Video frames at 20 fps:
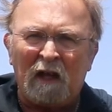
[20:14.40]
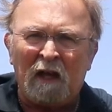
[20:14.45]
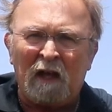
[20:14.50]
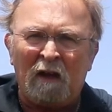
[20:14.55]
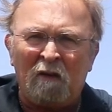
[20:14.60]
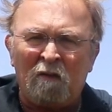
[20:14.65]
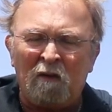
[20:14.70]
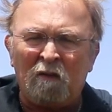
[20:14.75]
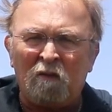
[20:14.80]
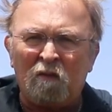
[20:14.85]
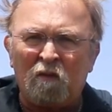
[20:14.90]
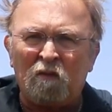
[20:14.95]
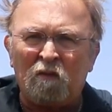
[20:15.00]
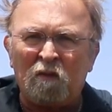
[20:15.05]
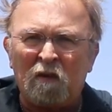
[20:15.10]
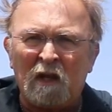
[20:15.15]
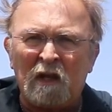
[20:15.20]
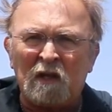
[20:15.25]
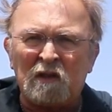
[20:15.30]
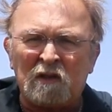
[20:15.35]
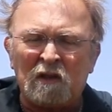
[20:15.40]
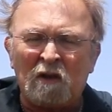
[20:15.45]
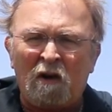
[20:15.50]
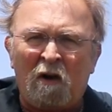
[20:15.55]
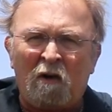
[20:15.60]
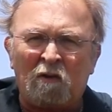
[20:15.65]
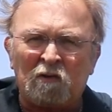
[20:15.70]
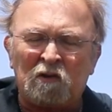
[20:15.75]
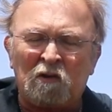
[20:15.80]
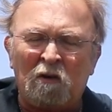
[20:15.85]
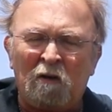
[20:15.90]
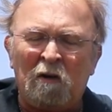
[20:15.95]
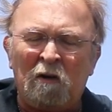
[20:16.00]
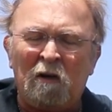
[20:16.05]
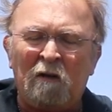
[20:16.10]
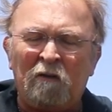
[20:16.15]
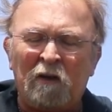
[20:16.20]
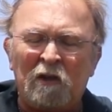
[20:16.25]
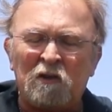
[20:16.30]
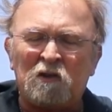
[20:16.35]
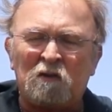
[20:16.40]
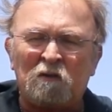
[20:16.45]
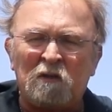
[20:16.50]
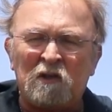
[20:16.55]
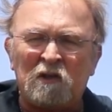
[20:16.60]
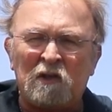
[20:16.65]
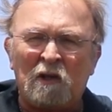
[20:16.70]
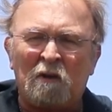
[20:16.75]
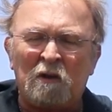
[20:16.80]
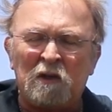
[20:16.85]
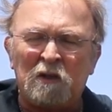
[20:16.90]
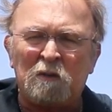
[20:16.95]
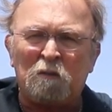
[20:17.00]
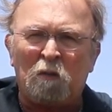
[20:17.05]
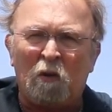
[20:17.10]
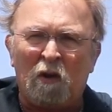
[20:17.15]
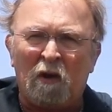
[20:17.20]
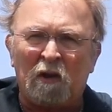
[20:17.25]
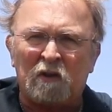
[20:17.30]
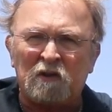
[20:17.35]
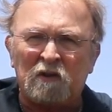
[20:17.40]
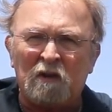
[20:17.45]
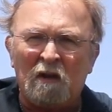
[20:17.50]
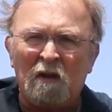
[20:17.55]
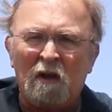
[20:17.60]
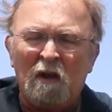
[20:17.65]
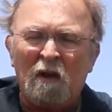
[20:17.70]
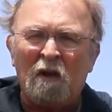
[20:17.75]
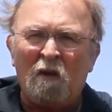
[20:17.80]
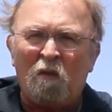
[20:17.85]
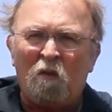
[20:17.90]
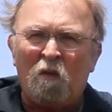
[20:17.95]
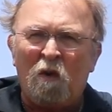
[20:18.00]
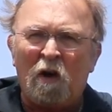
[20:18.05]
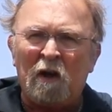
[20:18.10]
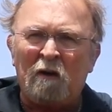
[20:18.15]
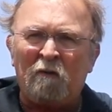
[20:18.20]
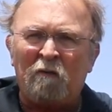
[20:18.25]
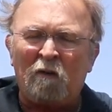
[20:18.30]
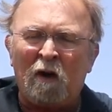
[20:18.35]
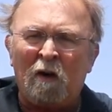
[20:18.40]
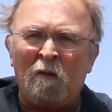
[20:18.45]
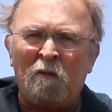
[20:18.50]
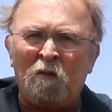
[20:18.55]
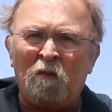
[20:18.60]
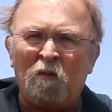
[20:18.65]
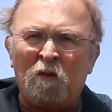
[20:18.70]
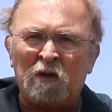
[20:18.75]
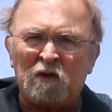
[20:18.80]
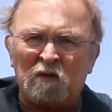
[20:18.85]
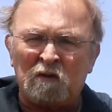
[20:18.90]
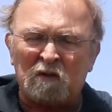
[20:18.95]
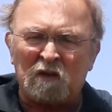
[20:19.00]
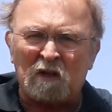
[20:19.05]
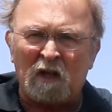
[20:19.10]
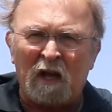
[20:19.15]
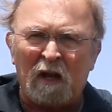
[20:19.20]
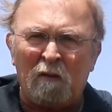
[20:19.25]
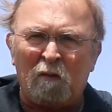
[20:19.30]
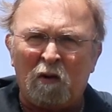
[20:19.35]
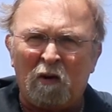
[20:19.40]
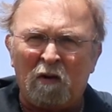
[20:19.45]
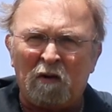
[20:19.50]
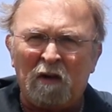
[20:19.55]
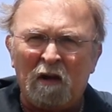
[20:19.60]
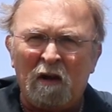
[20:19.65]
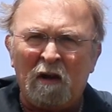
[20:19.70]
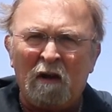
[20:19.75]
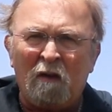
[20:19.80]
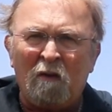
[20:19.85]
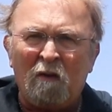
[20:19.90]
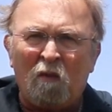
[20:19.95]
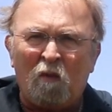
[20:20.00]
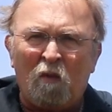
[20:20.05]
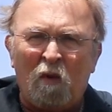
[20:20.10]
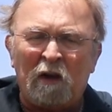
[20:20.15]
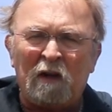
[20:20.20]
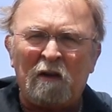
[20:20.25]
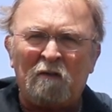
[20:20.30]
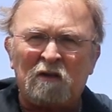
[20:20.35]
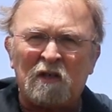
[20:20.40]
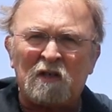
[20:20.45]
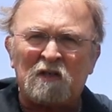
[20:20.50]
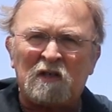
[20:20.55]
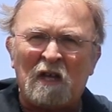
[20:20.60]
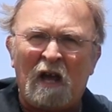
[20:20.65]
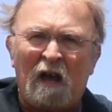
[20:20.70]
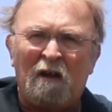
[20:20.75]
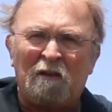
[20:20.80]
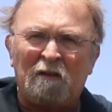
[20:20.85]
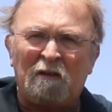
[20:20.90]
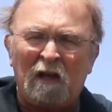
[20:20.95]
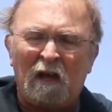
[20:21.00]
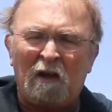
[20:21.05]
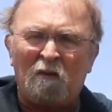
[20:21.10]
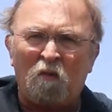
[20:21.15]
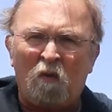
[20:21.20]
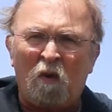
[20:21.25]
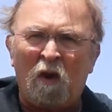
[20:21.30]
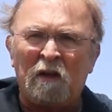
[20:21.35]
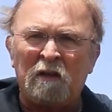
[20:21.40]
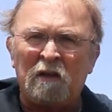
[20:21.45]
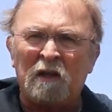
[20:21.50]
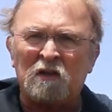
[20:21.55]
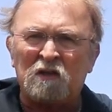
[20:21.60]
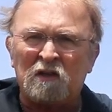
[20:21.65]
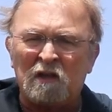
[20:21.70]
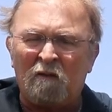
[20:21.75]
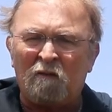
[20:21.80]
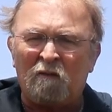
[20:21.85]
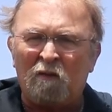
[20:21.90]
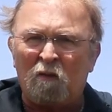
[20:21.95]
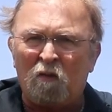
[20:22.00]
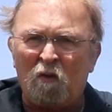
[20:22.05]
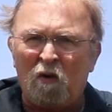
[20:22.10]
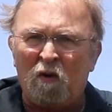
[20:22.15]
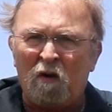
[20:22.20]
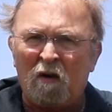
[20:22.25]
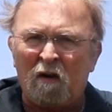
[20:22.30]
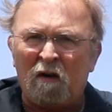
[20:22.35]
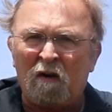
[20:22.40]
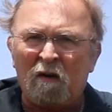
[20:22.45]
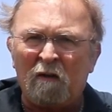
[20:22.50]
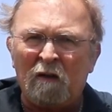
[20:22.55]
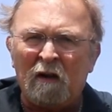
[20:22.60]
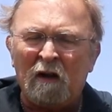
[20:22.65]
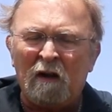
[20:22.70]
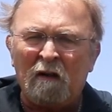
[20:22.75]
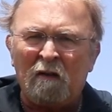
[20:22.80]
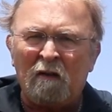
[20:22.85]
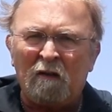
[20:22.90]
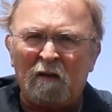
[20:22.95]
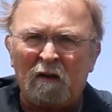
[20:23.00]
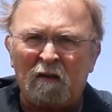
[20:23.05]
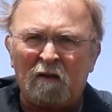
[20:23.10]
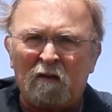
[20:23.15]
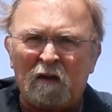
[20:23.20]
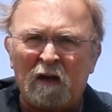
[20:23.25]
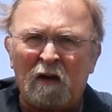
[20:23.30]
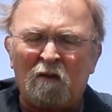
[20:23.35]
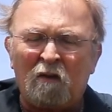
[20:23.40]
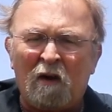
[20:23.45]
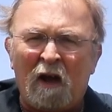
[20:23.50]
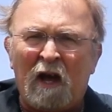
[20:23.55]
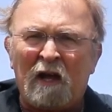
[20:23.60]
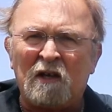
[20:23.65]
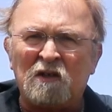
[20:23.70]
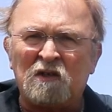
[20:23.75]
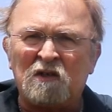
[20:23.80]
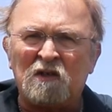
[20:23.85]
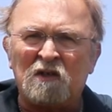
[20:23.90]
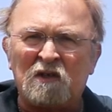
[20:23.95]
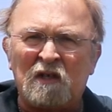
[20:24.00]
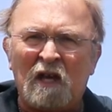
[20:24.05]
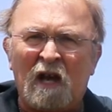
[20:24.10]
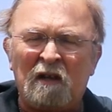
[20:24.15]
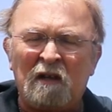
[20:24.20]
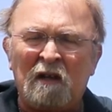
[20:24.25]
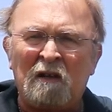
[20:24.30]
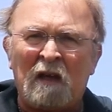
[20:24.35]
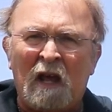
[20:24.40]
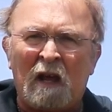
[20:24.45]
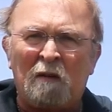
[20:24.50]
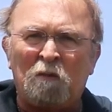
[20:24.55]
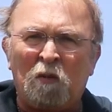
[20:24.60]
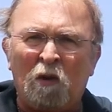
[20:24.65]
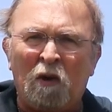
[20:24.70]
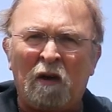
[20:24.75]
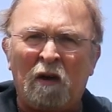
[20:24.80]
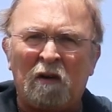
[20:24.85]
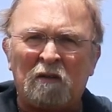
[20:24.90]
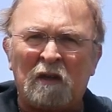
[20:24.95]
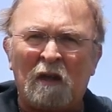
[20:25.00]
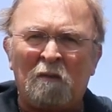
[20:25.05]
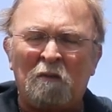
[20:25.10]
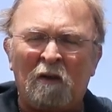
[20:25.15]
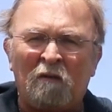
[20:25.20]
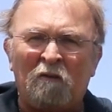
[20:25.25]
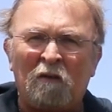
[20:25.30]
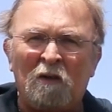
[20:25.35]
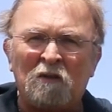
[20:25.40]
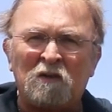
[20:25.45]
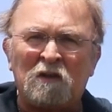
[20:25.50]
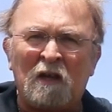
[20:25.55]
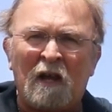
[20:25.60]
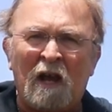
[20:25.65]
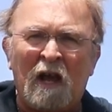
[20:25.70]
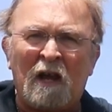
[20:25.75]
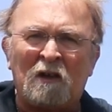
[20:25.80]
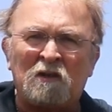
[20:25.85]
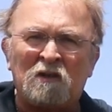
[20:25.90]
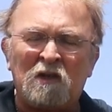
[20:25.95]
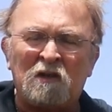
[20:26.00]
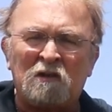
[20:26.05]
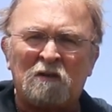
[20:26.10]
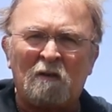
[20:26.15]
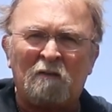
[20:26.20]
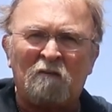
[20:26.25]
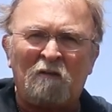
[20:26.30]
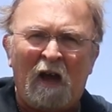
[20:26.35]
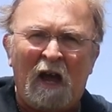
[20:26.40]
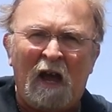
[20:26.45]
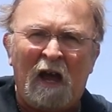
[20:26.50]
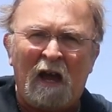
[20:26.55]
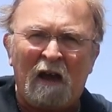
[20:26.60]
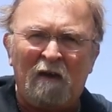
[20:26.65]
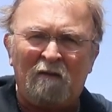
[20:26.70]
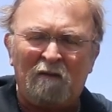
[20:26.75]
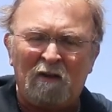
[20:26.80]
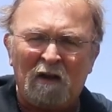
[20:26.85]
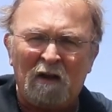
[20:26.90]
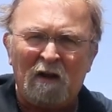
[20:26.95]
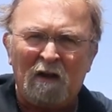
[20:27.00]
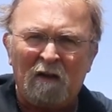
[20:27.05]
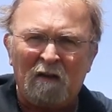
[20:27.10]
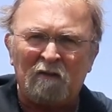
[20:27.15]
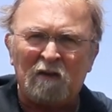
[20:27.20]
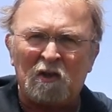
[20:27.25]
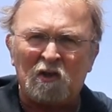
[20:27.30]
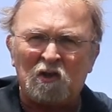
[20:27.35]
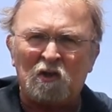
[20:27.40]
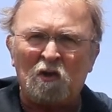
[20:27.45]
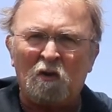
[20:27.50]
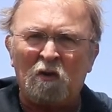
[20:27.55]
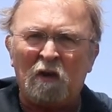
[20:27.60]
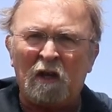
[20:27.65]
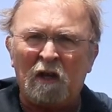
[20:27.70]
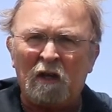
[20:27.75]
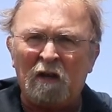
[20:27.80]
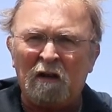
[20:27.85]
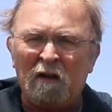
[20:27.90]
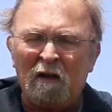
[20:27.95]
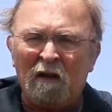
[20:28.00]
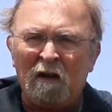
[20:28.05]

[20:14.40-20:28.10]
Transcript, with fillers: in these alternative history series books, one of them, which was labeled, "What If the South Had Won the Civil War?", theorizes that in that book that McPherson actually survived the shooting